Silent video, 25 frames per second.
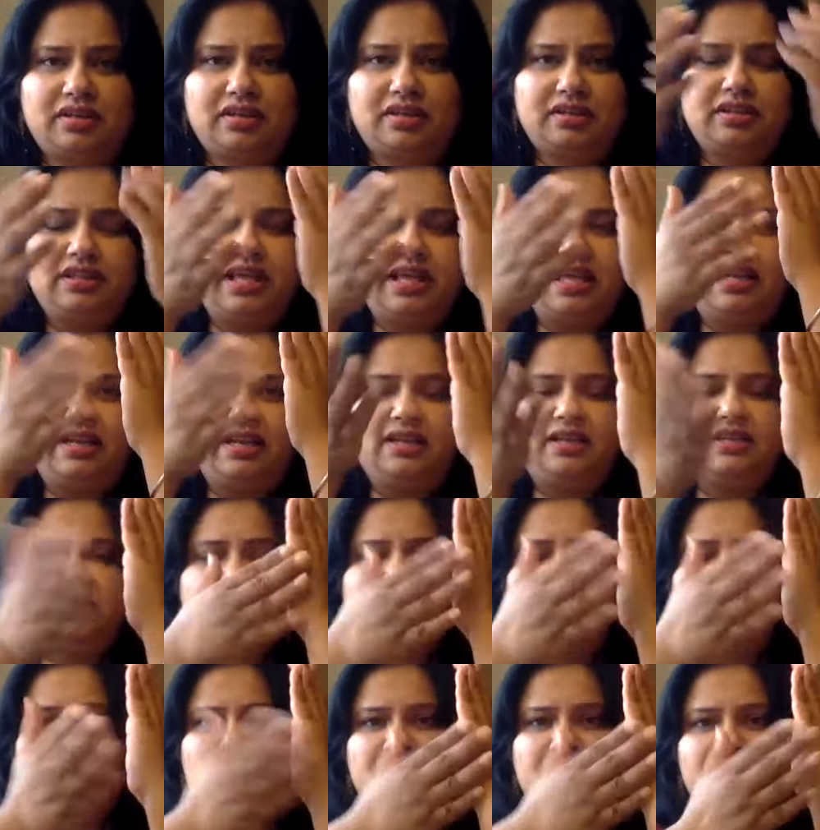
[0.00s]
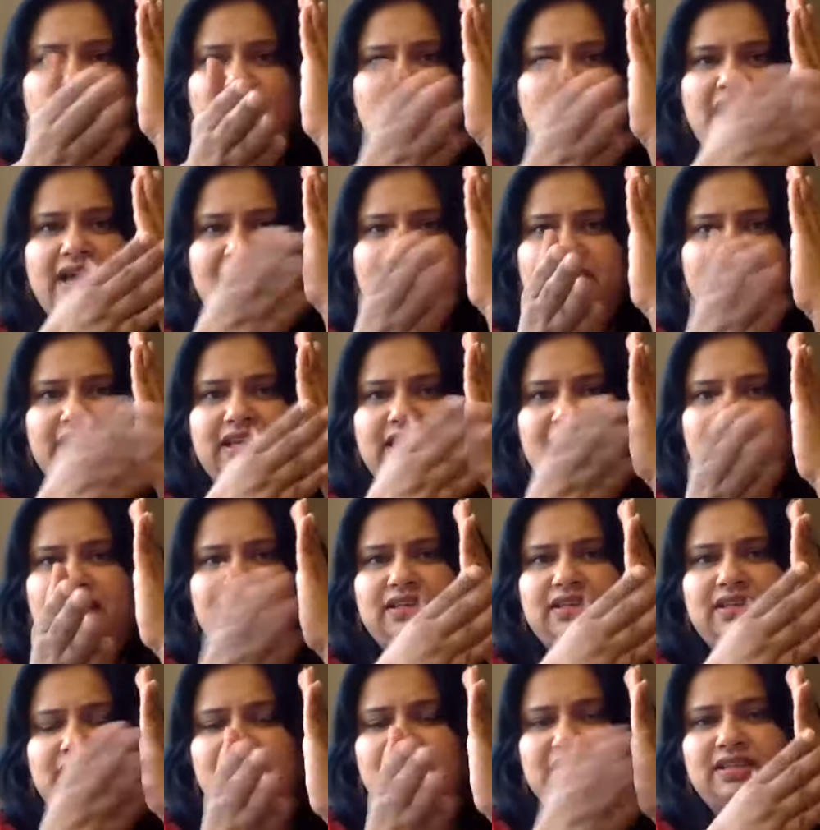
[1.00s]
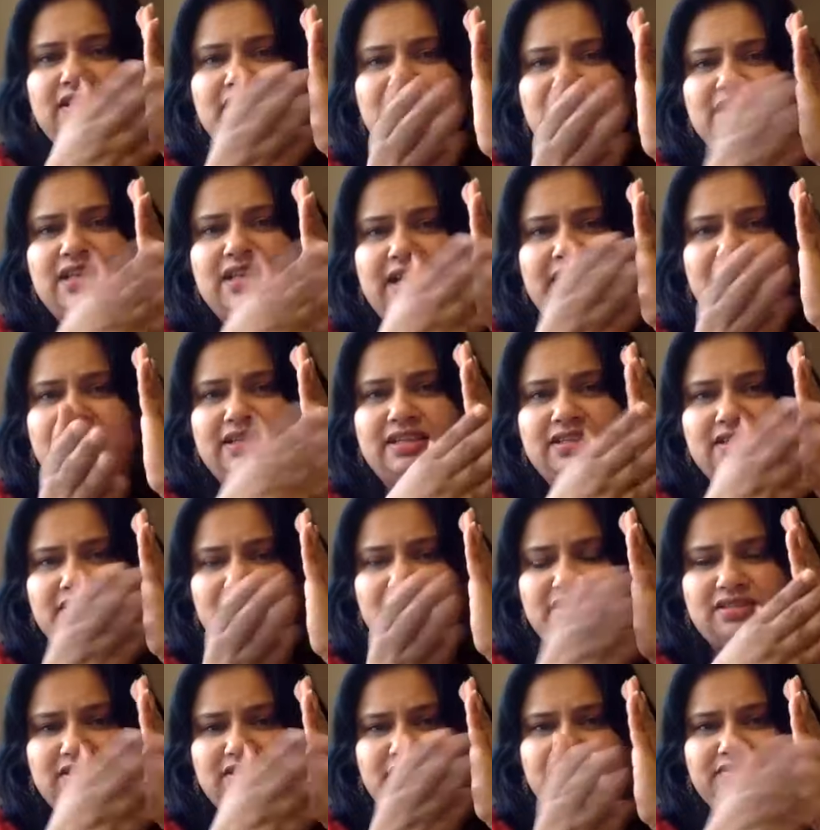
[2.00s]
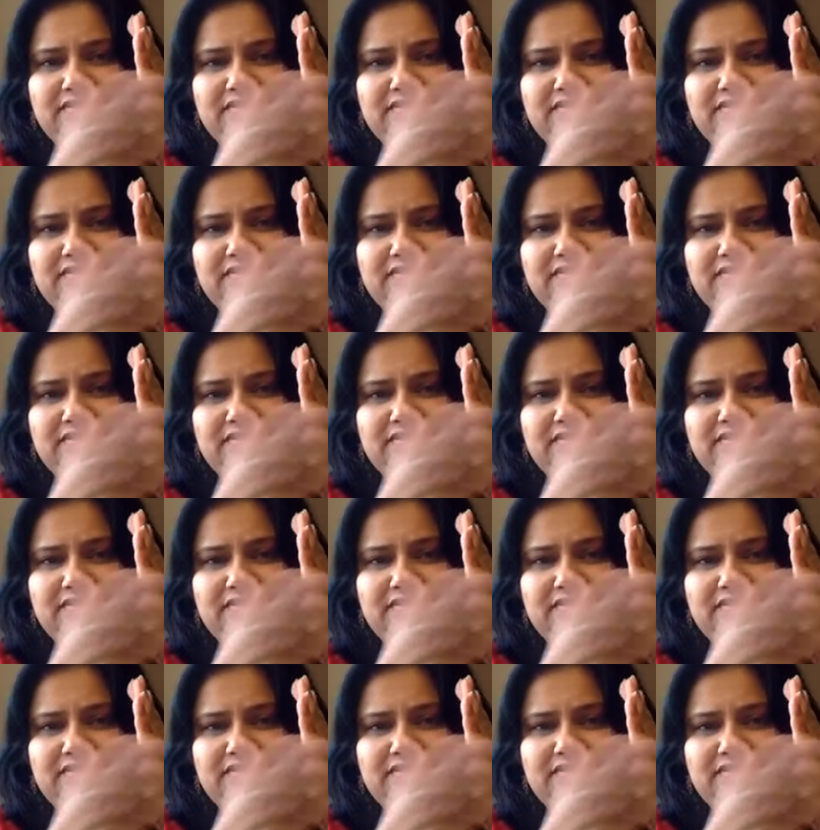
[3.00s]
Then side of your hand again, the sadness.